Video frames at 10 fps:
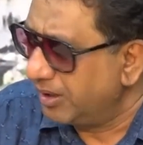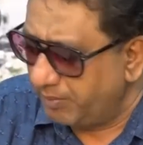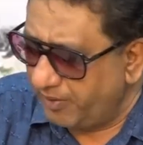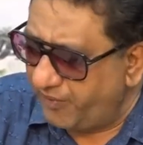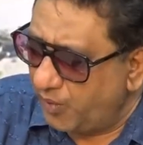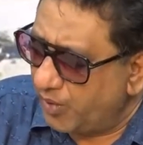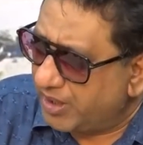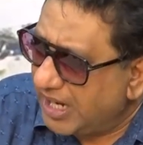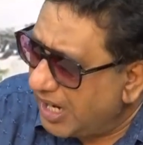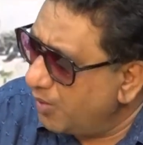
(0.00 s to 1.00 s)
before
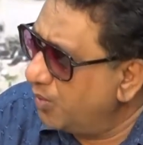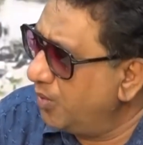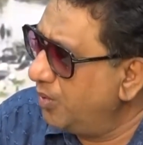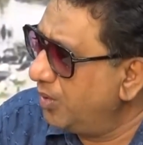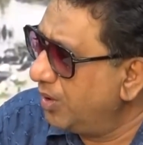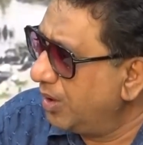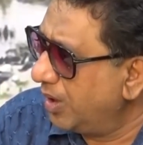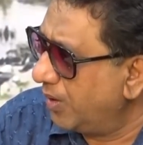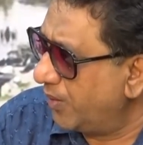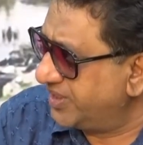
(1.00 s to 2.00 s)
GAU
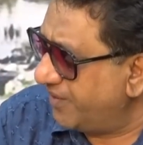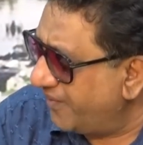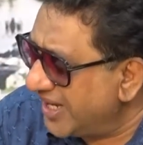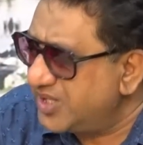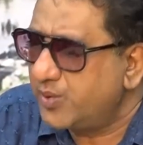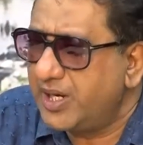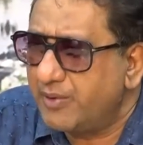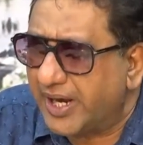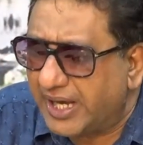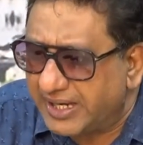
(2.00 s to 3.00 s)
was eventually
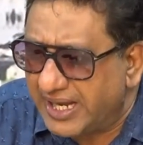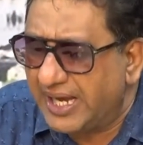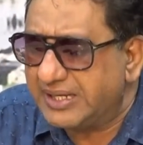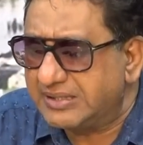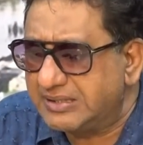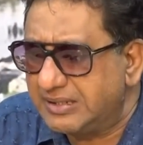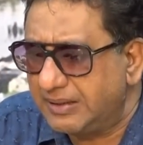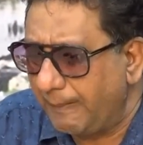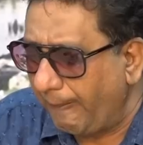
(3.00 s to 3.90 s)
recognized